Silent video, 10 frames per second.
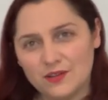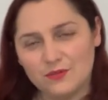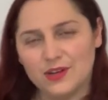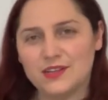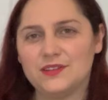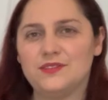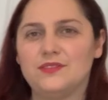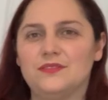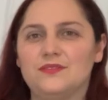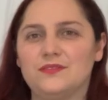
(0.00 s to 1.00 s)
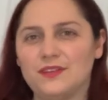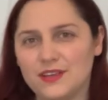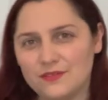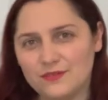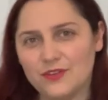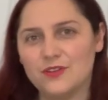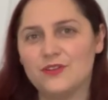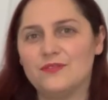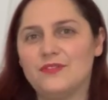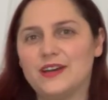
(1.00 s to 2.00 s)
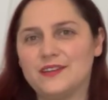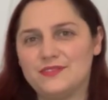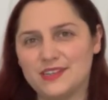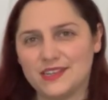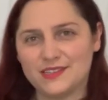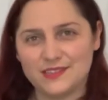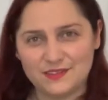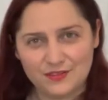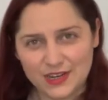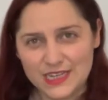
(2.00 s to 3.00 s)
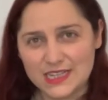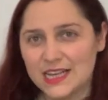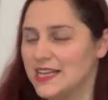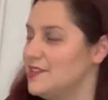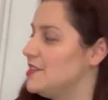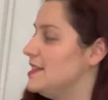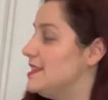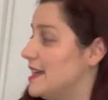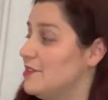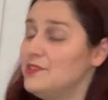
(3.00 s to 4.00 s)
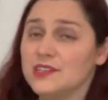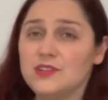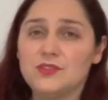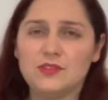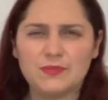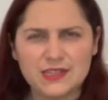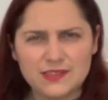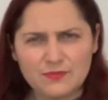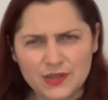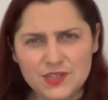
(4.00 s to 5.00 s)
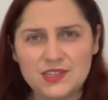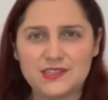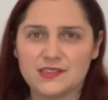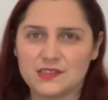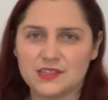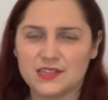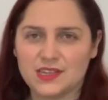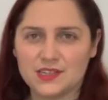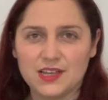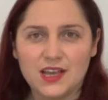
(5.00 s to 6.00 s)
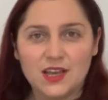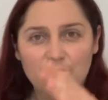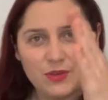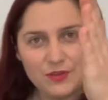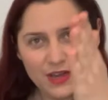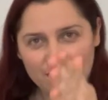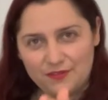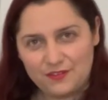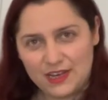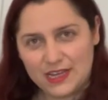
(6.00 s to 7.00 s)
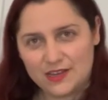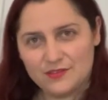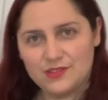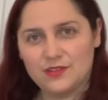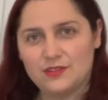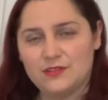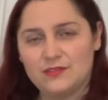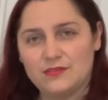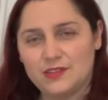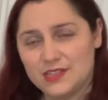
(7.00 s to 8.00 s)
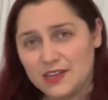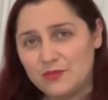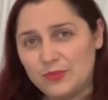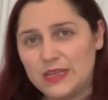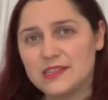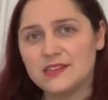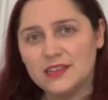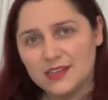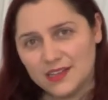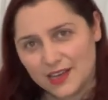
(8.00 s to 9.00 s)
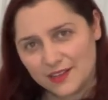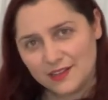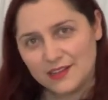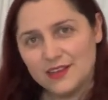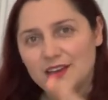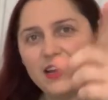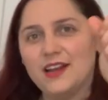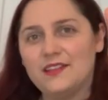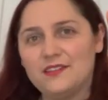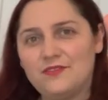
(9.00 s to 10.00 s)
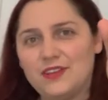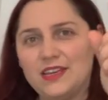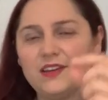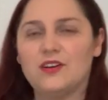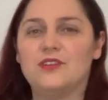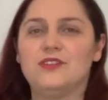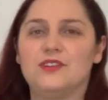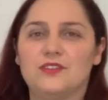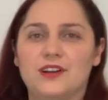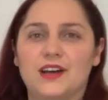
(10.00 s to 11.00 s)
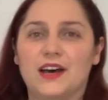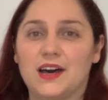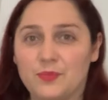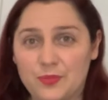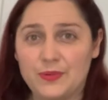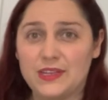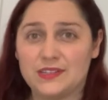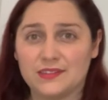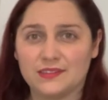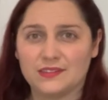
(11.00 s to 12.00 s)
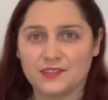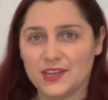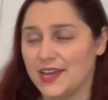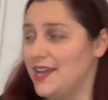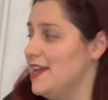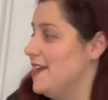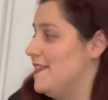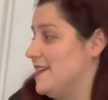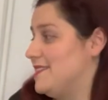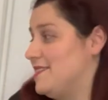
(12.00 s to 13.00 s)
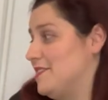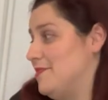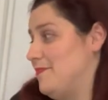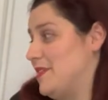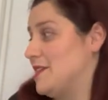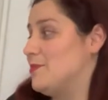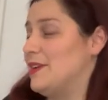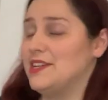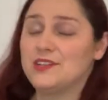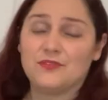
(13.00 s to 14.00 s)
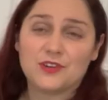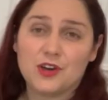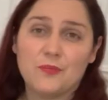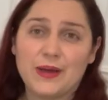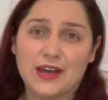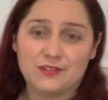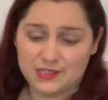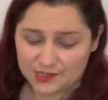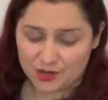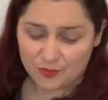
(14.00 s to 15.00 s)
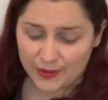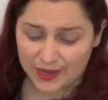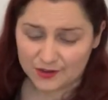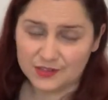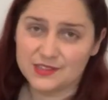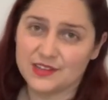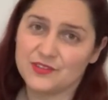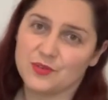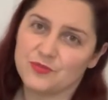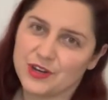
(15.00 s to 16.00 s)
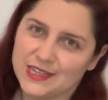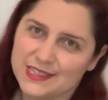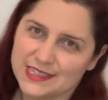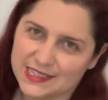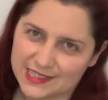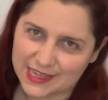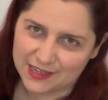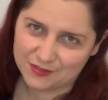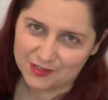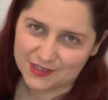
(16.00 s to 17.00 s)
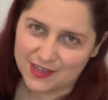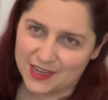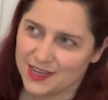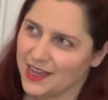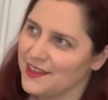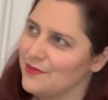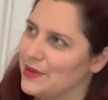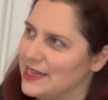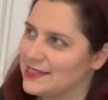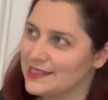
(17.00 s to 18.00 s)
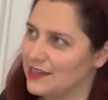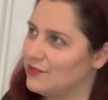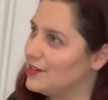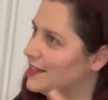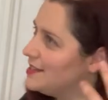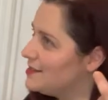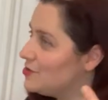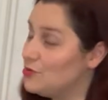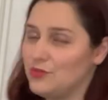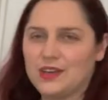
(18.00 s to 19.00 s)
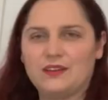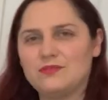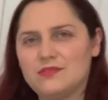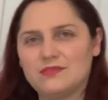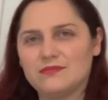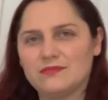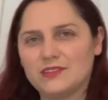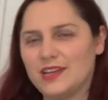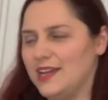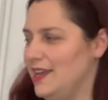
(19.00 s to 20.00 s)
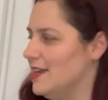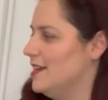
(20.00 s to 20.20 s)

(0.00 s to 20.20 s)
1, 2, 3, 4, 5, 6. Right? So it sounds in 2. It makes it much easier to conduct. But you have 3 counts on the downbeat and another 3 on your upbeat. Okay, that's the explanation of a compound. It's compound because they've compressed 6 counts and they made it sound like it's 2 counts. Okay,